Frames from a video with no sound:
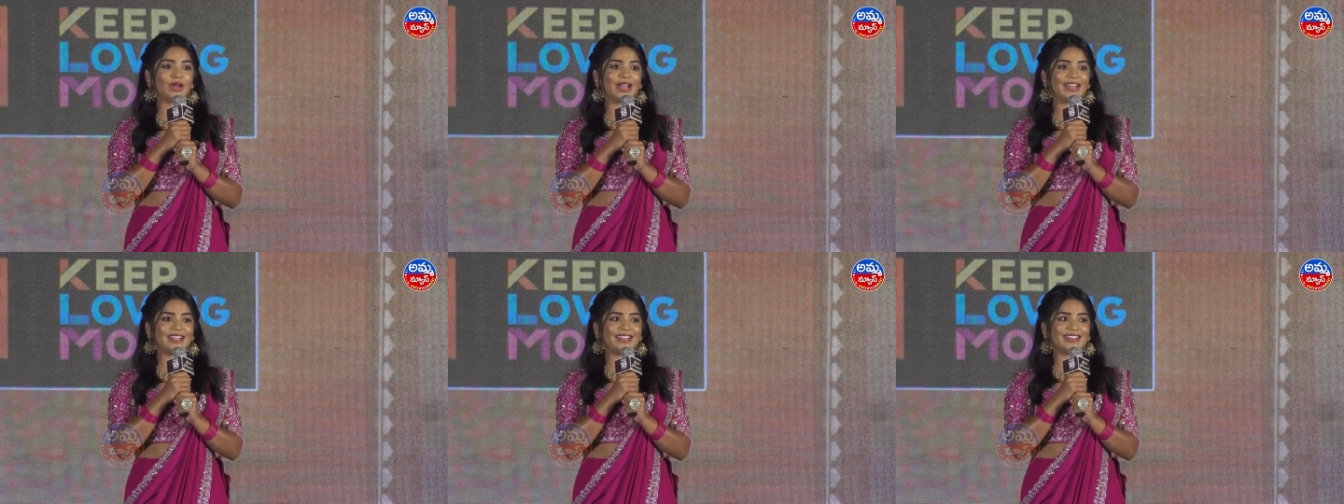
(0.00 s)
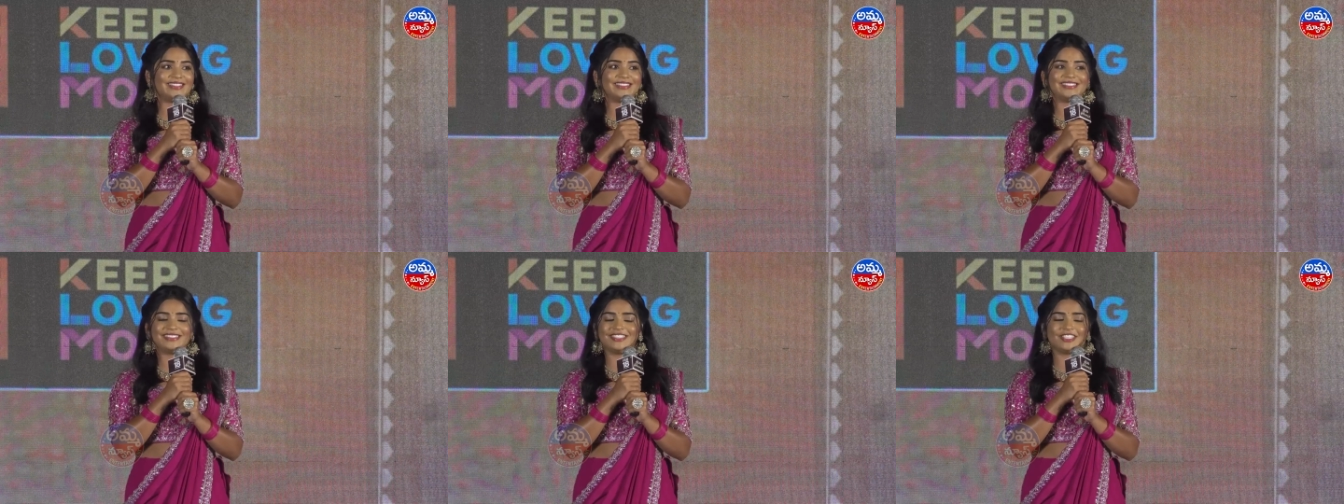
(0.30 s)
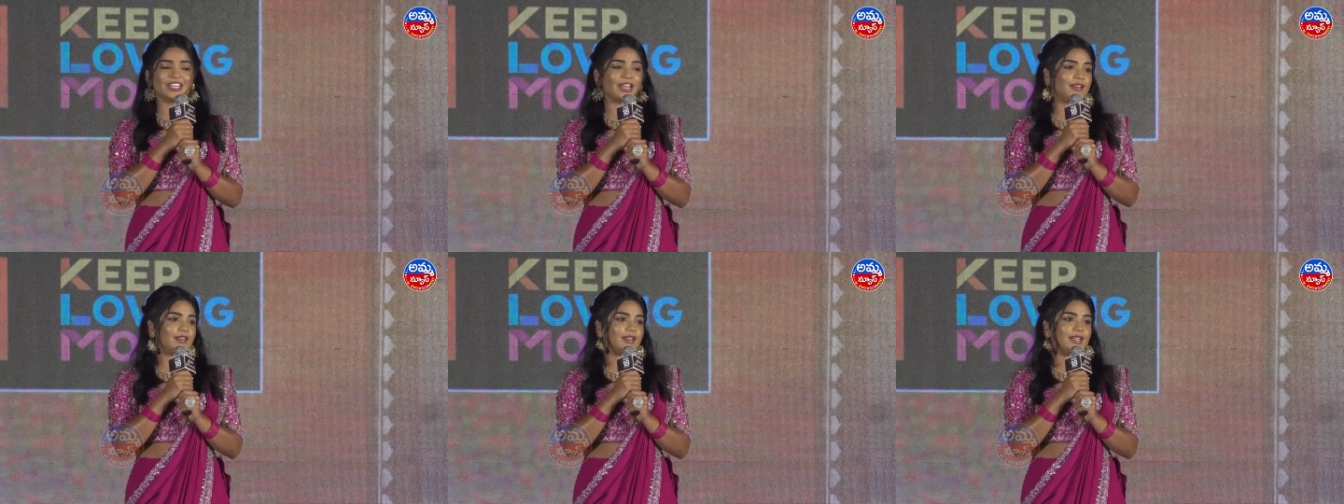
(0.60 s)
and
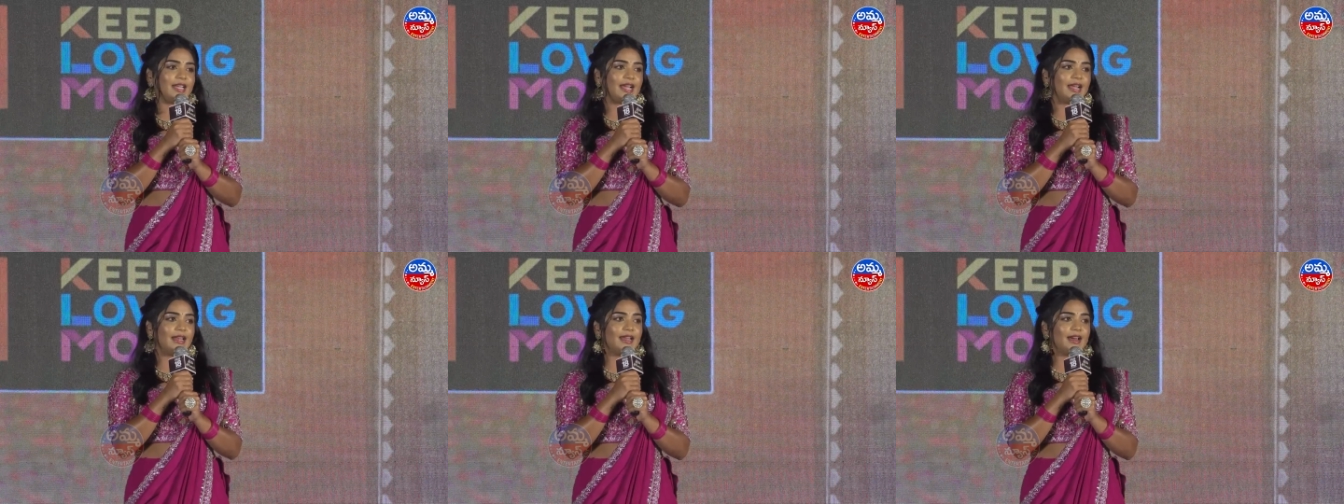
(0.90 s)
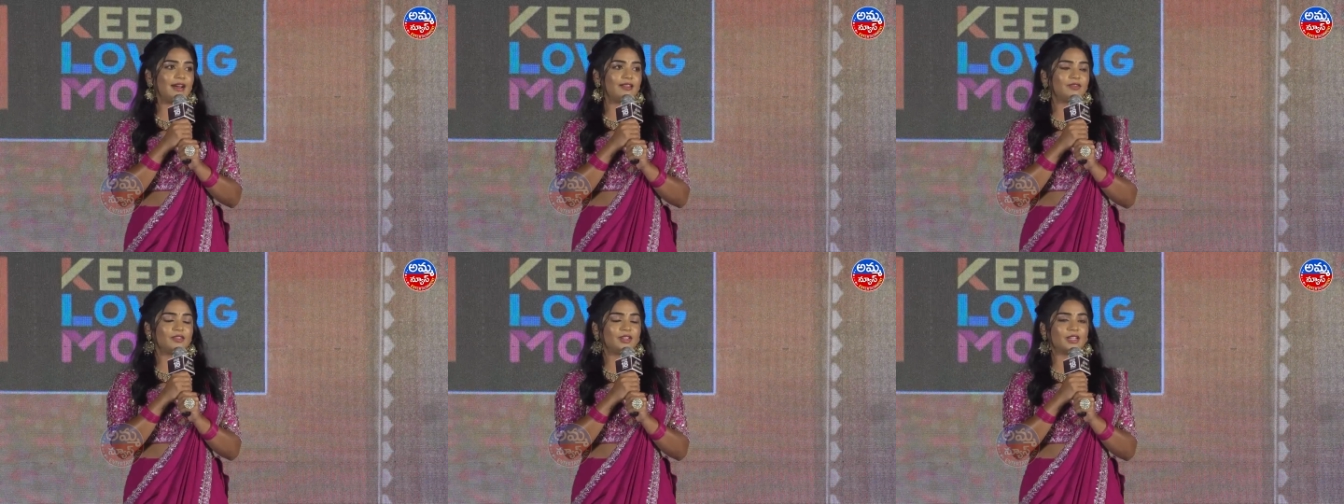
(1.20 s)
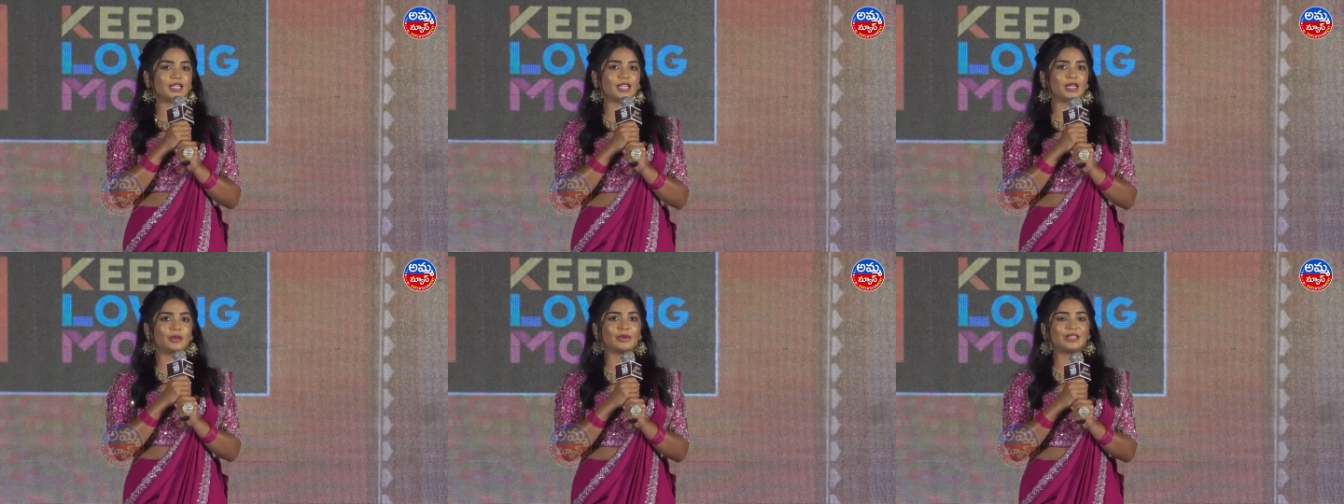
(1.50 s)
generally I love
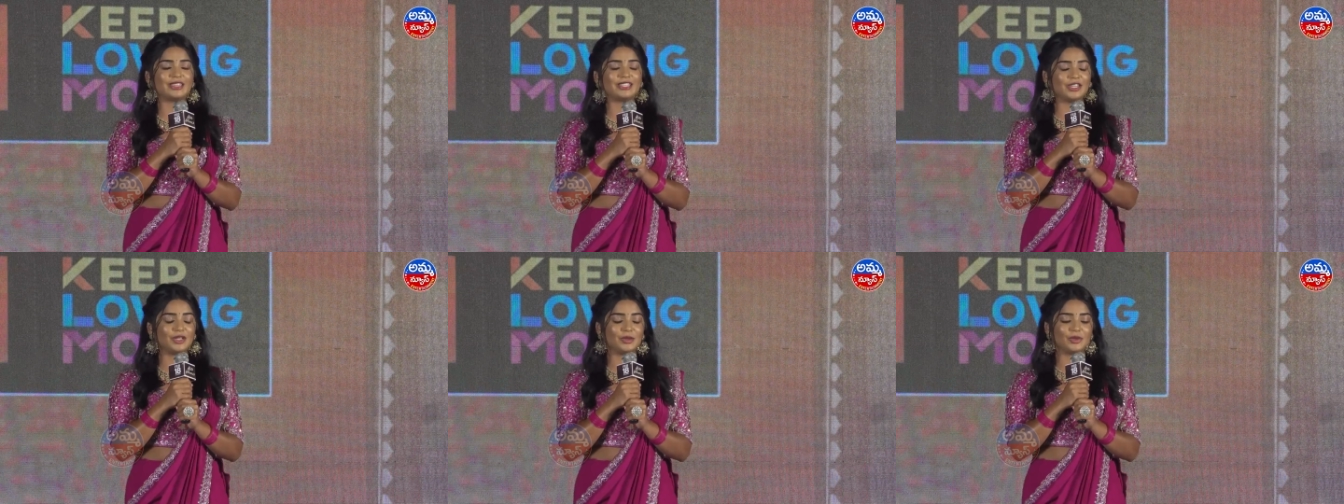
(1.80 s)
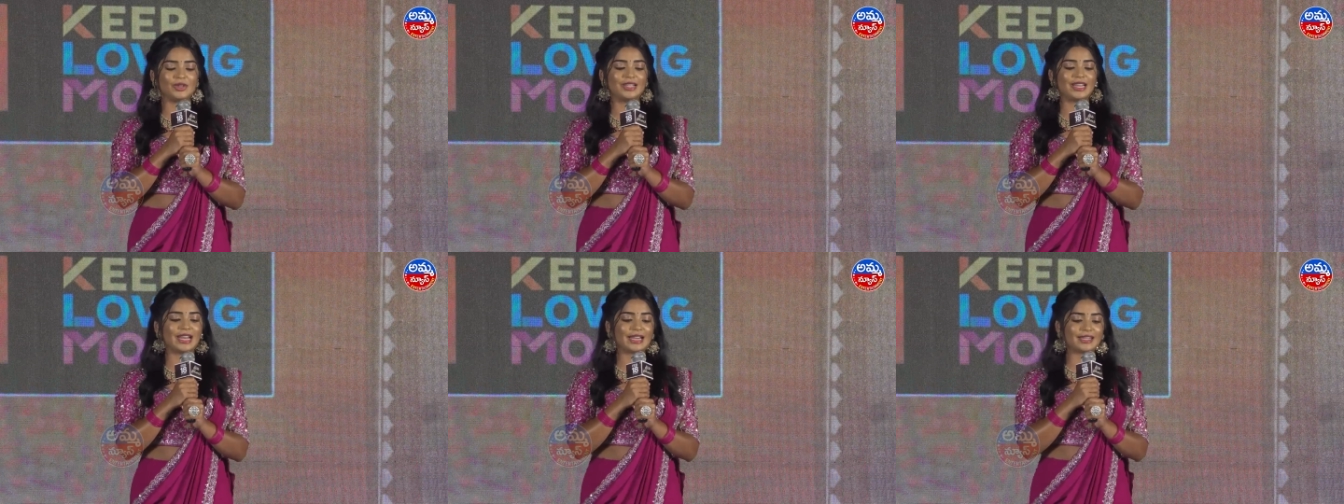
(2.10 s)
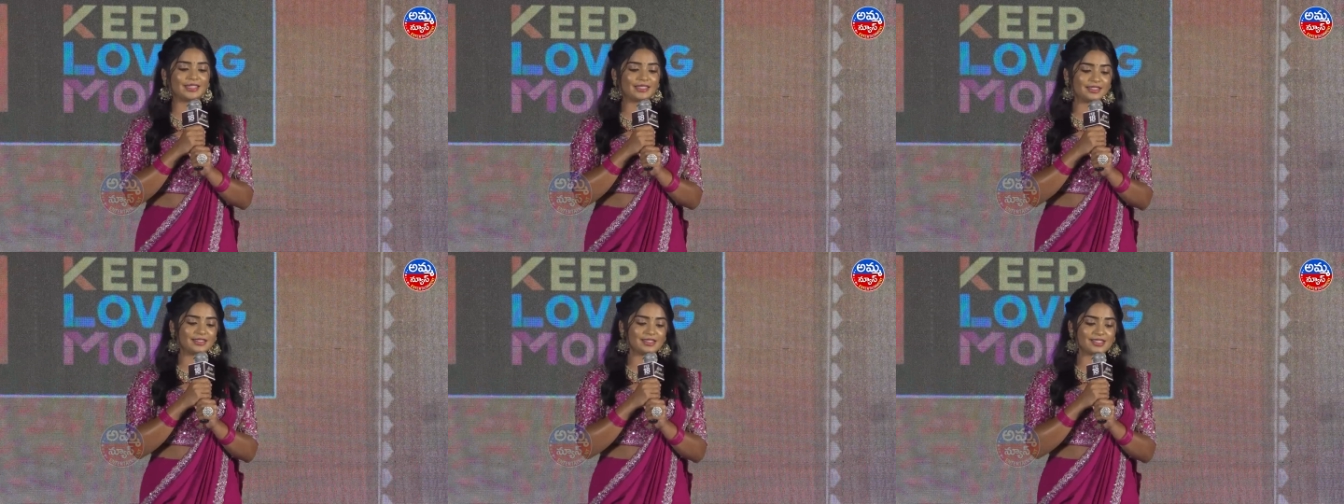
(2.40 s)
working with new
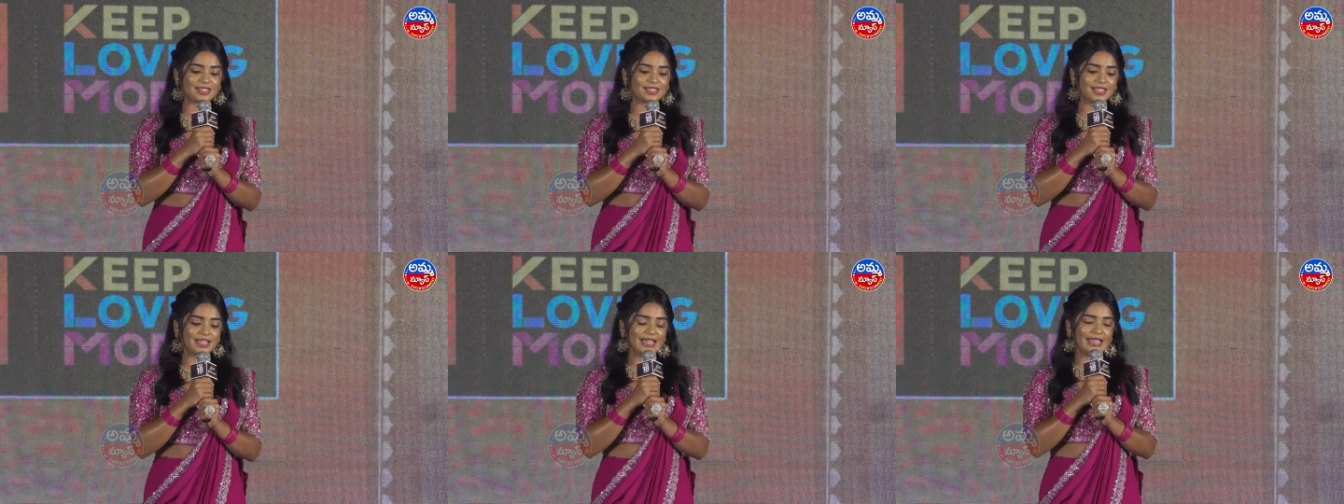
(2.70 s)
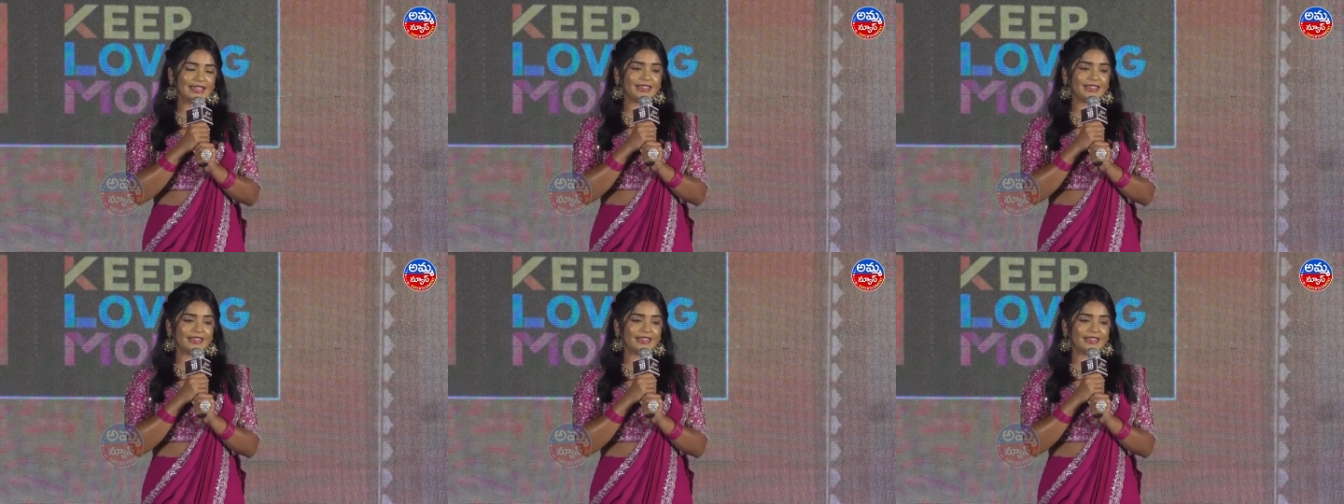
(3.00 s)
directors.